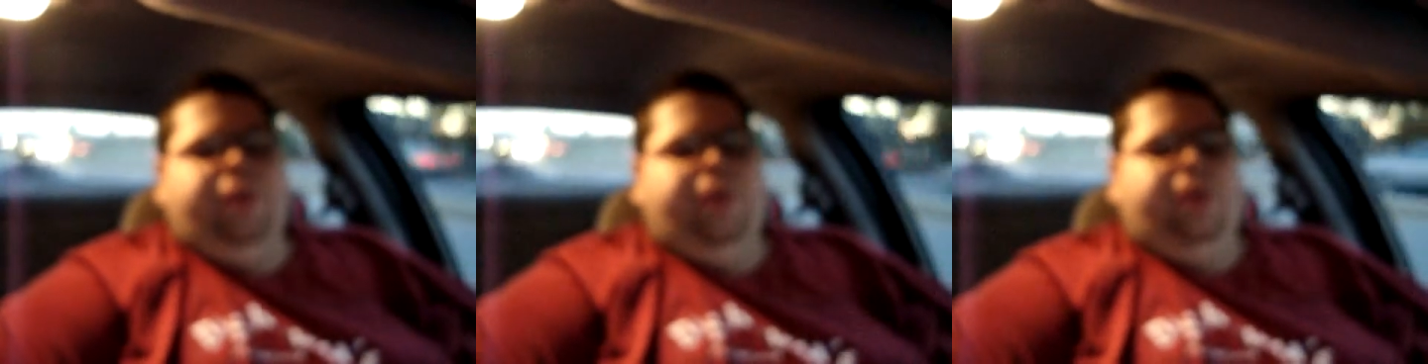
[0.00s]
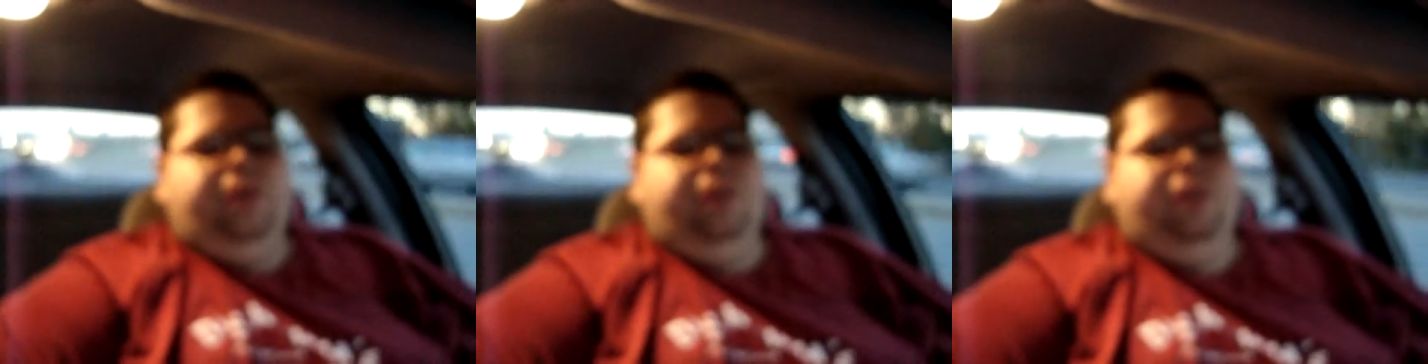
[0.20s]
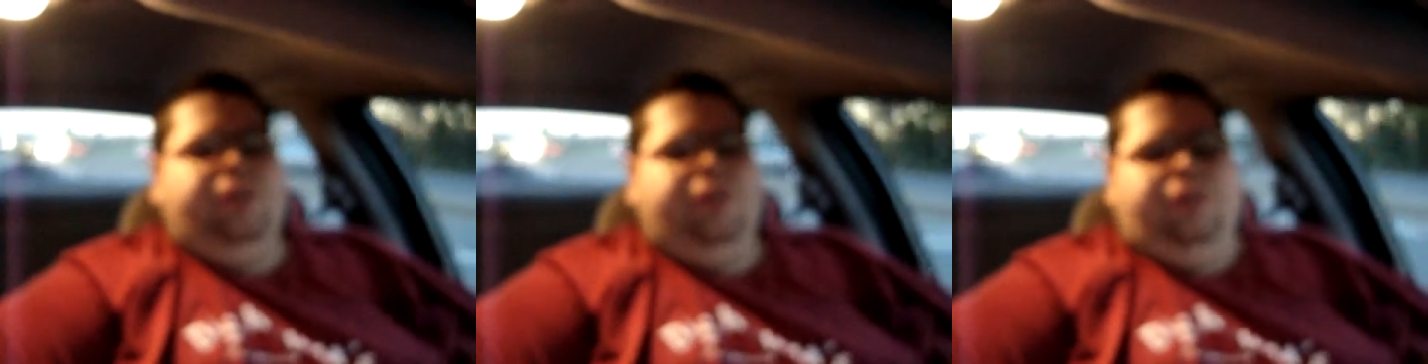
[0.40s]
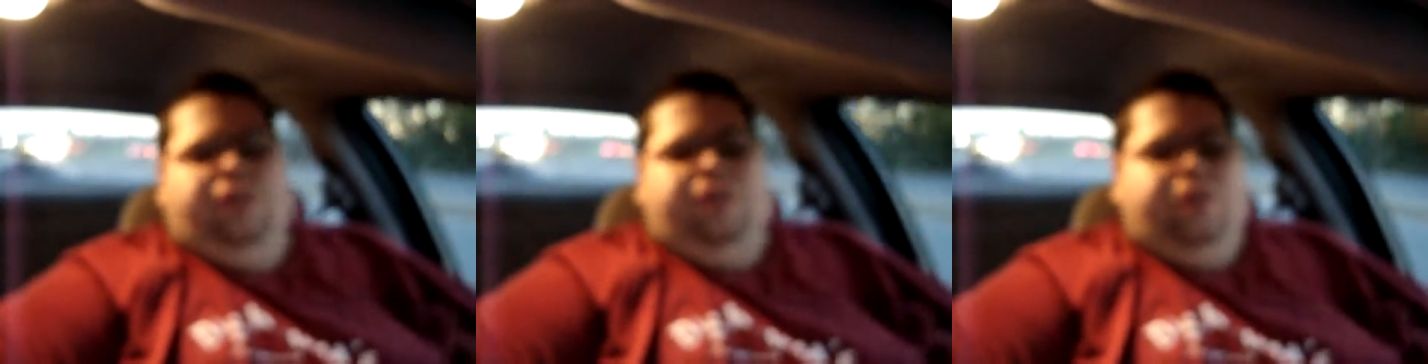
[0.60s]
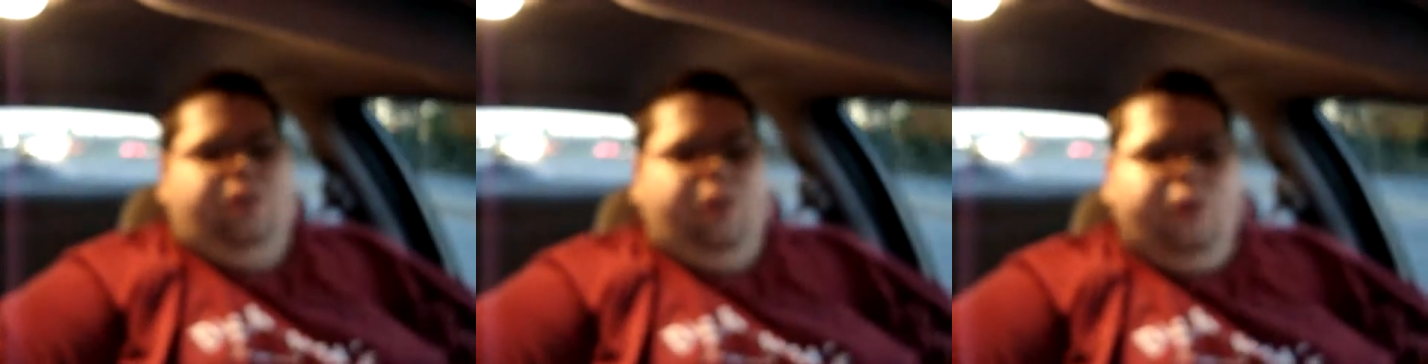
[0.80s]
mean,
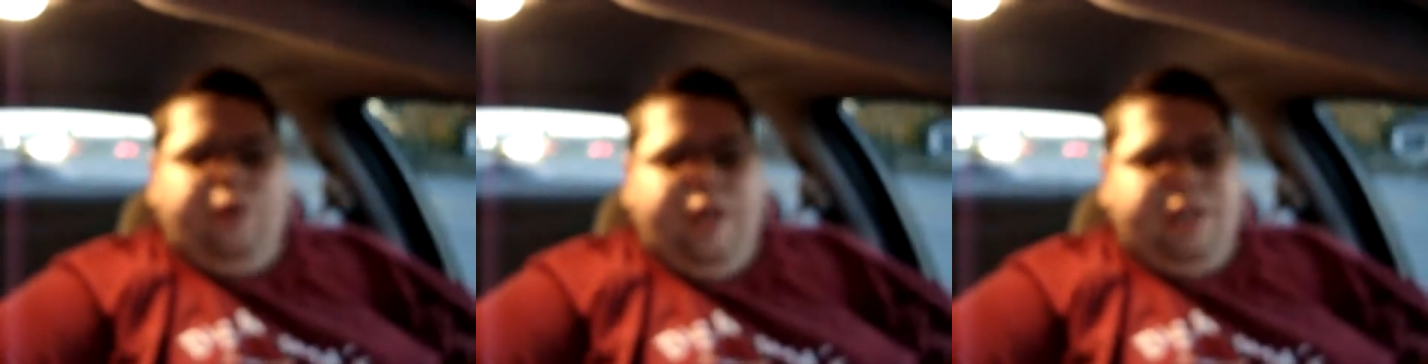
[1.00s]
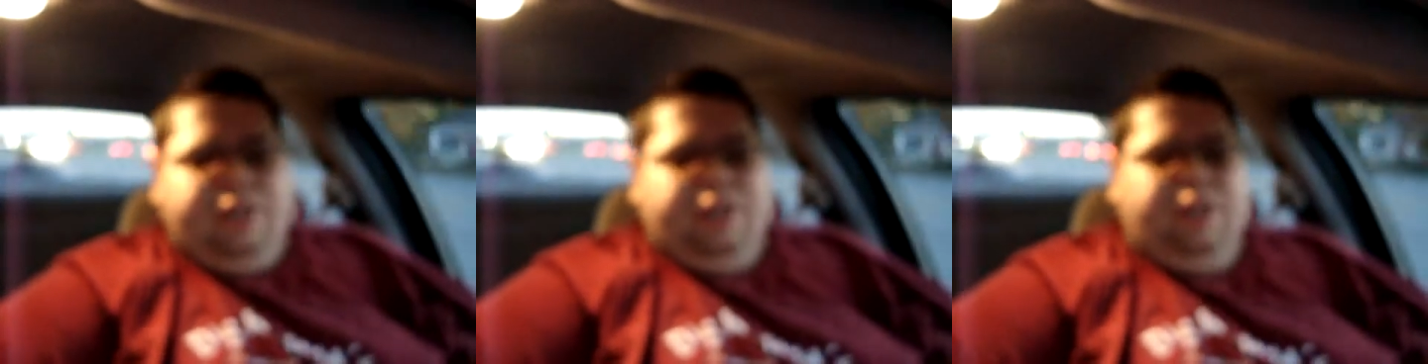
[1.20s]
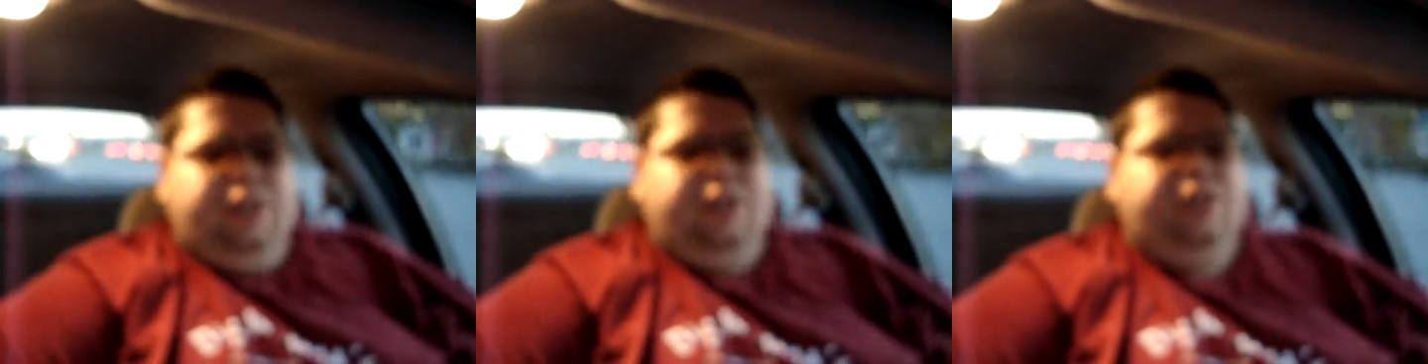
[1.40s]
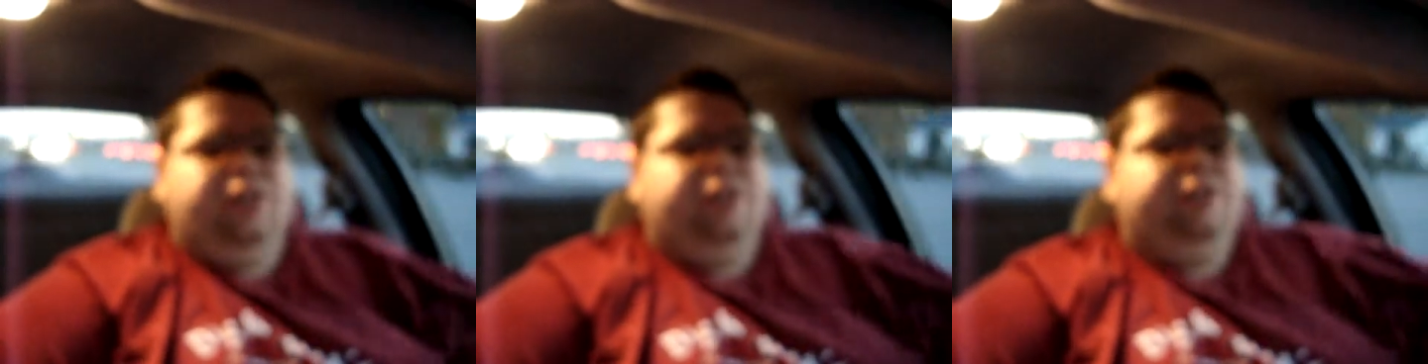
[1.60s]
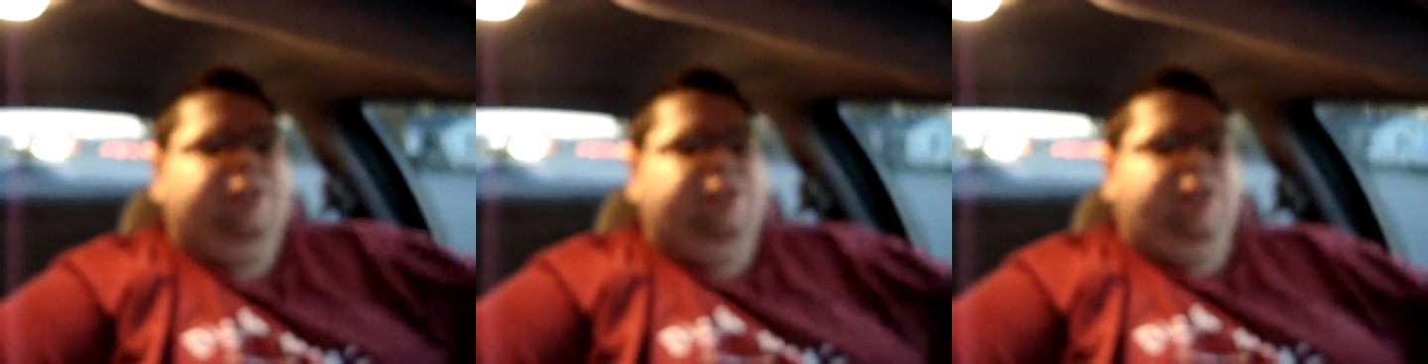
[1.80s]
who doesn't?
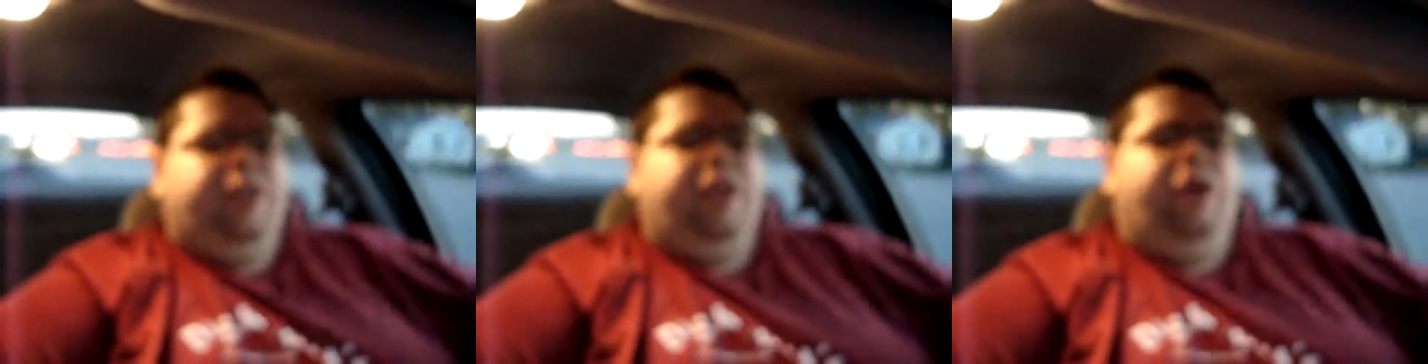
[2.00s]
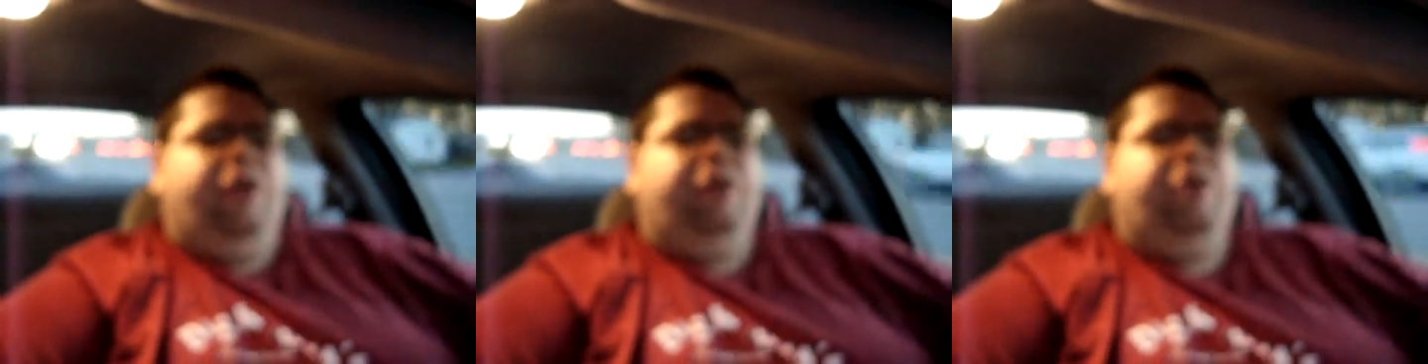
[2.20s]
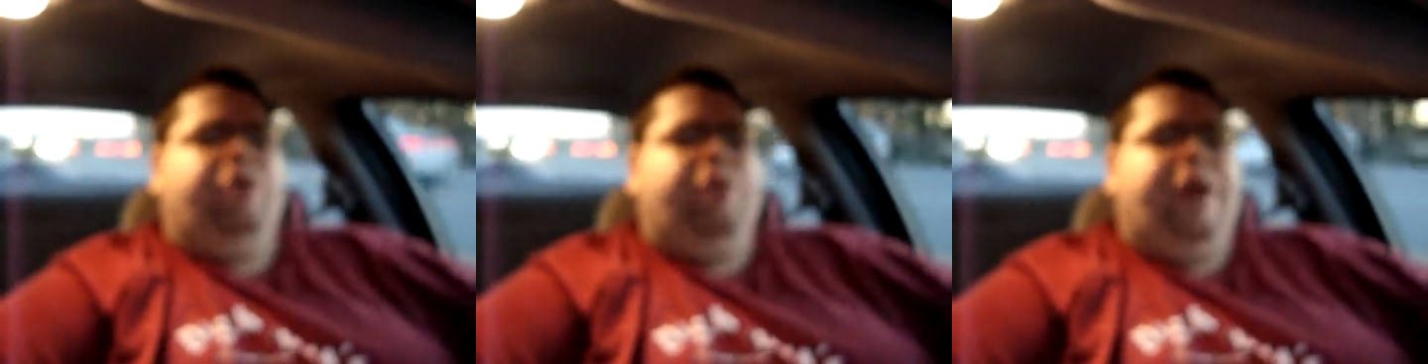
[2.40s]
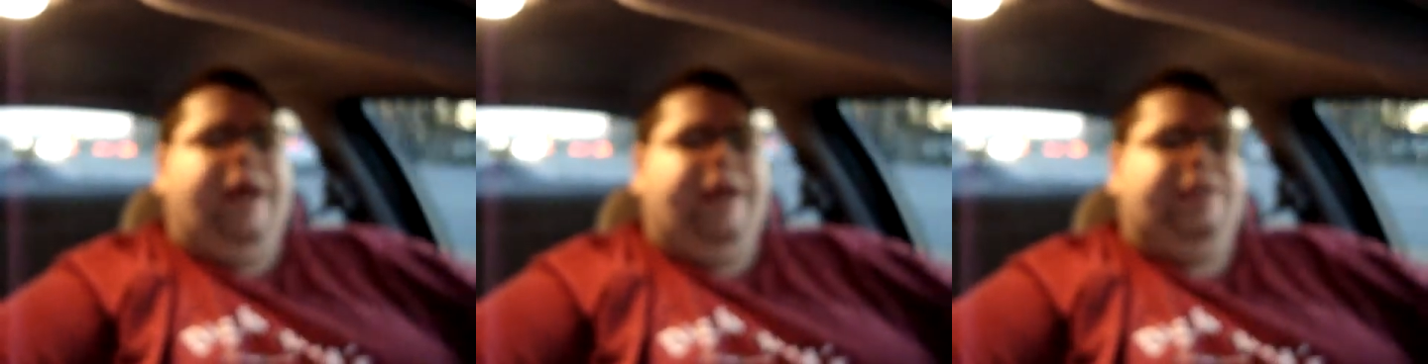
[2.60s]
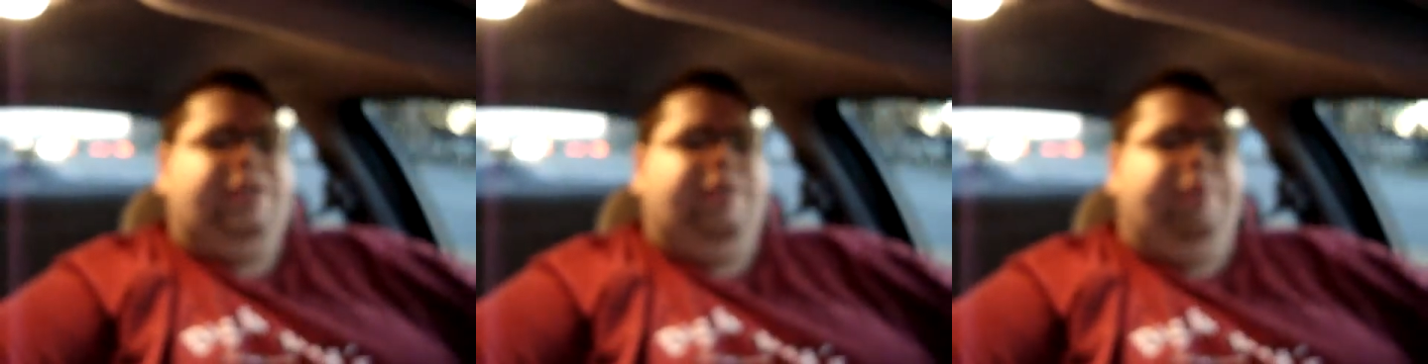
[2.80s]
You know, and who
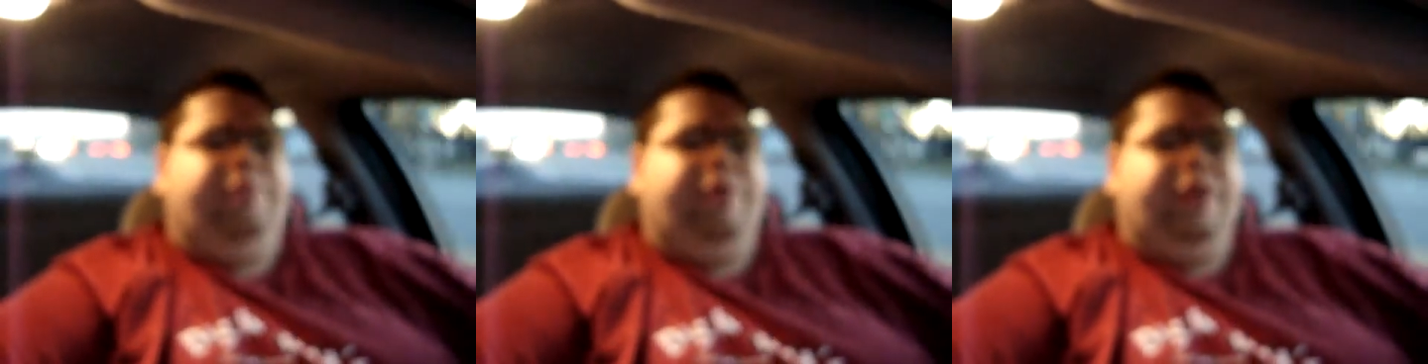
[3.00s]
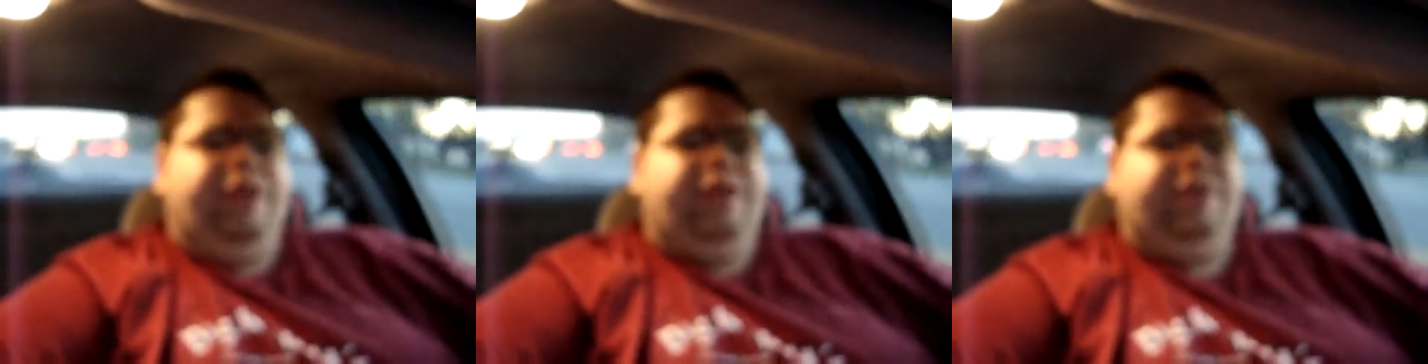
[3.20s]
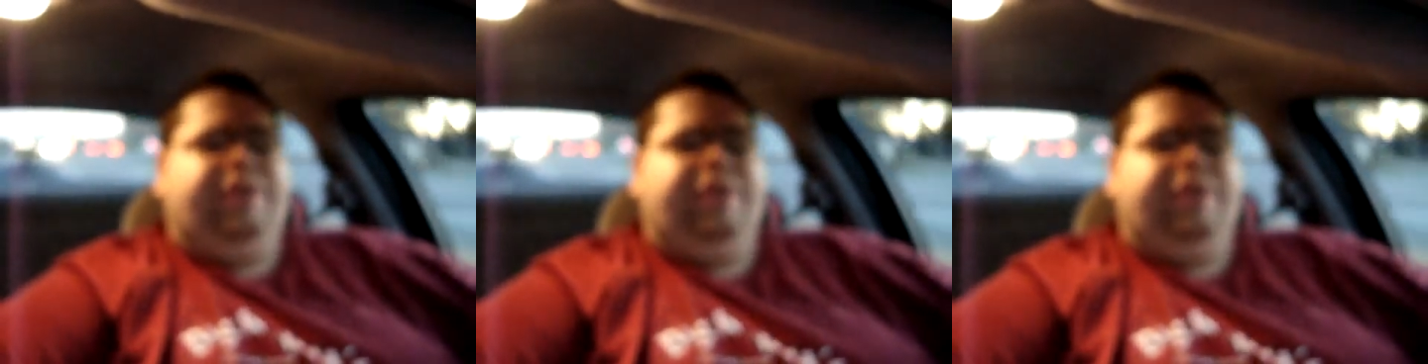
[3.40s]
hasn't been at